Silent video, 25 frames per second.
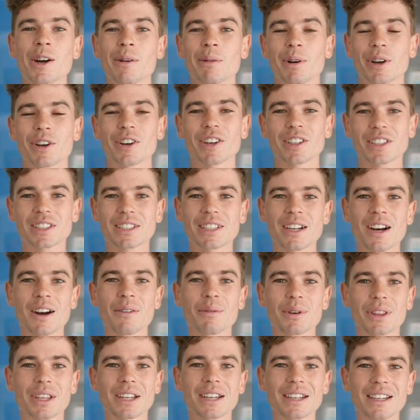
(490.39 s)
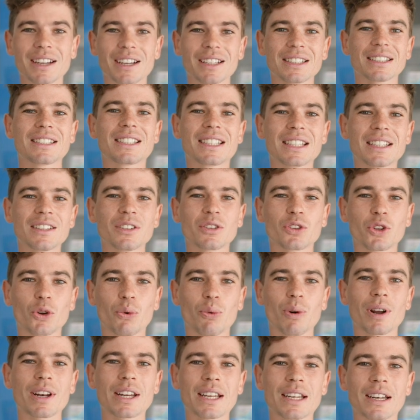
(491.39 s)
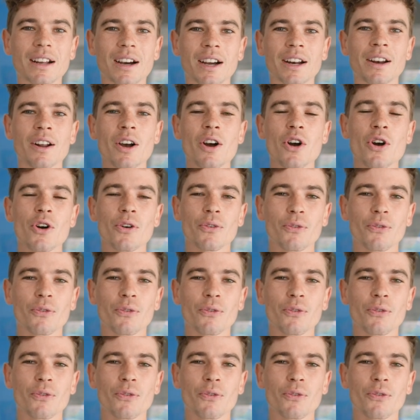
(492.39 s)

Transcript: We're gonna start with a 1929